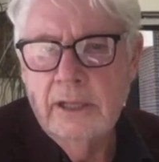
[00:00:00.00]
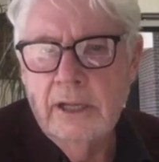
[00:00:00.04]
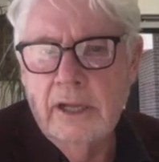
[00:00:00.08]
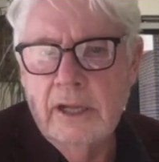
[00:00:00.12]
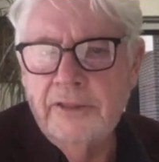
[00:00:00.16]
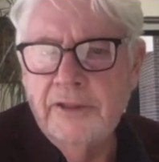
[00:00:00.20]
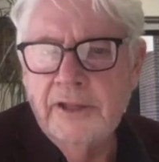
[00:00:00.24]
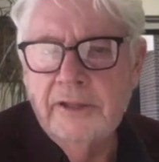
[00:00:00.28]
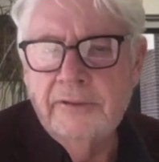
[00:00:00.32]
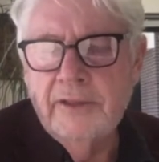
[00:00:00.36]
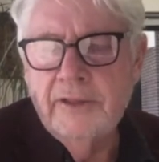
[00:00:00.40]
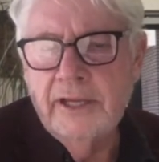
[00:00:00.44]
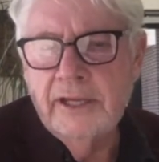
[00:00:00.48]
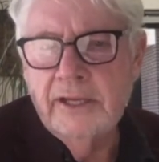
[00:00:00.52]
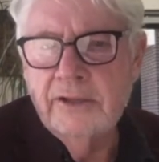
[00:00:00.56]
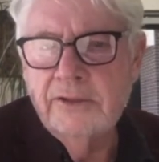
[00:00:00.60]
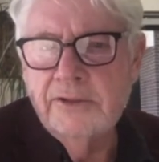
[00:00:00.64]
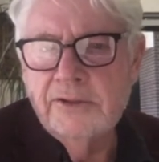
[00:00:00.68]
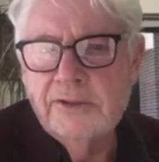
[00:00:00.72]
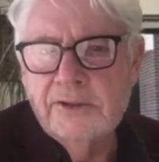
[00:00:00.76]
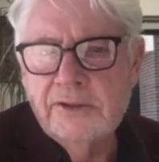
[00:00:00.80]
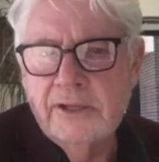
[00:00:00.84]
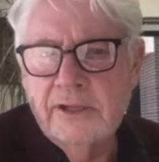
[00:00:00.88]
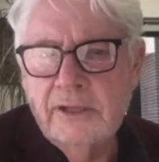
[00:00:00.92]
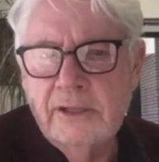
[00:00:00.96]
I think they can
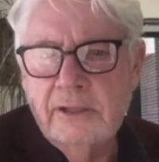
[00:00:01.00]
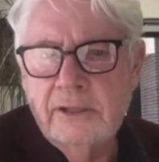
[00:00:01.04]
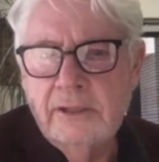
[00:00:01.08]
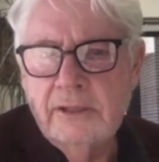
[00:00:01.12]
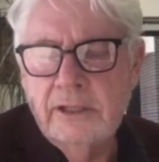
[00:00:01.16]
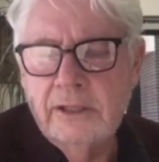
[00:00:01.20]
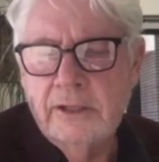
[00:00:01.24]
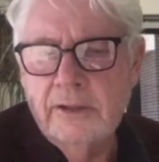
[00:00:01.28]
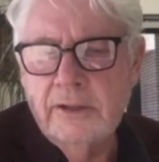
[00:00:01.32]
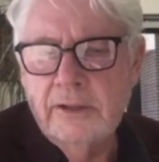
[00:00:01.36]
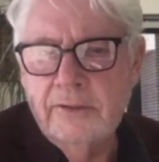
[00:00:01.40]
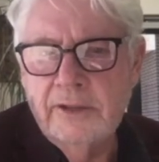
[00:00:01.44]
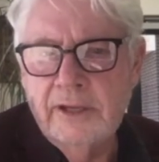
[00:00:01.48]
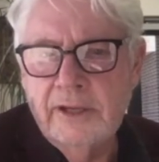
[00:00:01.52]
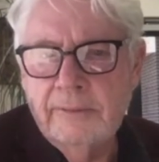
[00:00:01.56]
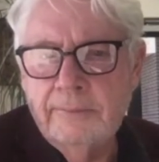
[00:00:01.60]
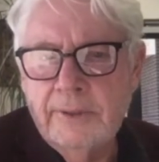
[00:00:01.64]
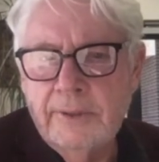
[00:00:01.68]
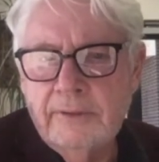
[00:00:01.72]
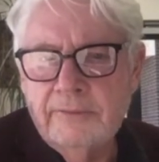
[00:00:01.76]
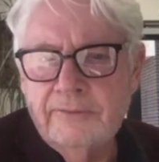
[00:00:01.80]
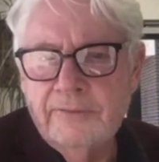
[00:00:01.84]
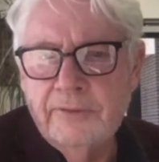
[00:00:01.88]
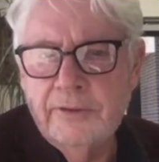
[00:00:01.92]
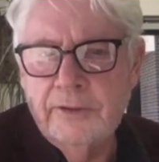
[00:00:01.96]
see, there,
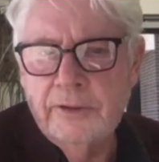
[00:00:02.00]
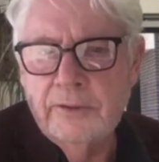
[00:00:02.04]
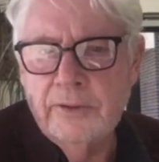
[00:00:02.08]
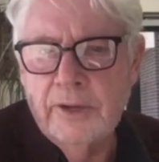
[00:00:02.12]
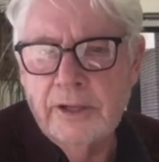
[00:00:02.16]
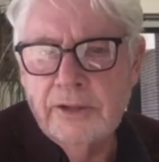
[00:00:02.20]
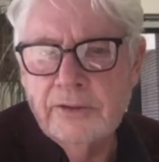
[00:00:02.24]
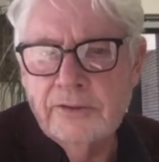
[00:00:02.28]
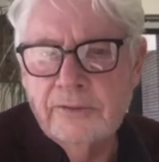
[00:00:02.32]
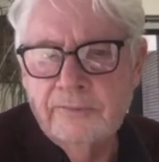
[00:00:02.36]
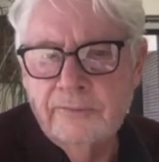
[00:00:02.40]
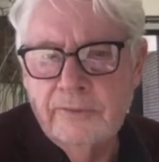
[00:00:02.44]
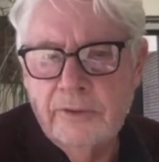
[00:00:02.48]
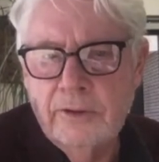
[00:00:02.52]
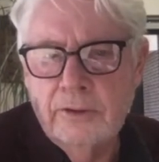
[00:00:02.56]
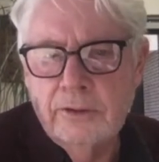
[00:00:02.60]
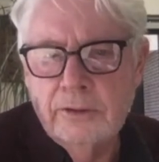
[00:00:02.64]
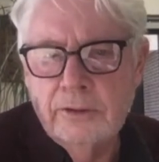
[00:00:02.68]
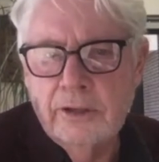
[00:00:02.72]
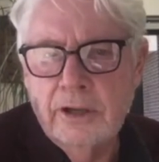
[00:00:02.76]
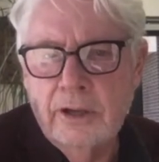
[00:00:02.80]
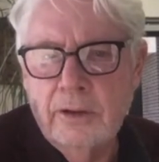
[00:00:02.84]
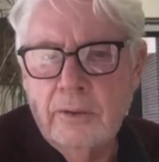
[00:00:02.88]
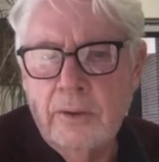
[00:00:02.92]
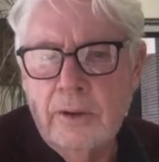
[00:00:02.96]
but for the grace of
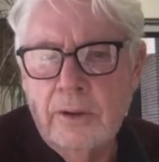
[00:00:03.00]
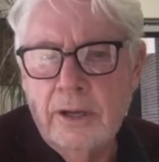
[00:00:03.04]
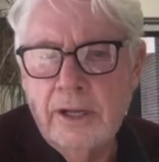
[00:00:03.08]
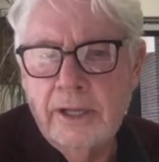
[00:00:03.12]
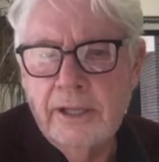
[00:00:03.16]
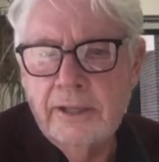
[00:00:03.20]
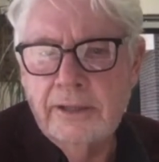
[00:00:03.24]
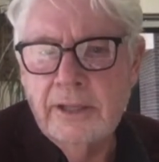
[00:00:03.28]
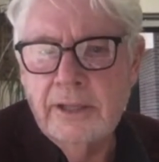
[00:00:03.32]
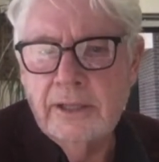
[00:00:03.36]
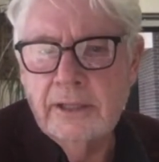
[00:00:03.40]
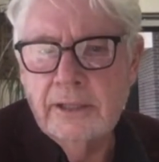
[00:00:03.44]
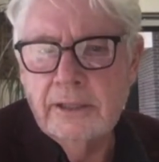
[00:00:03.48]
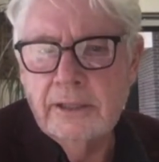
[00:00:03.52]
God go I, that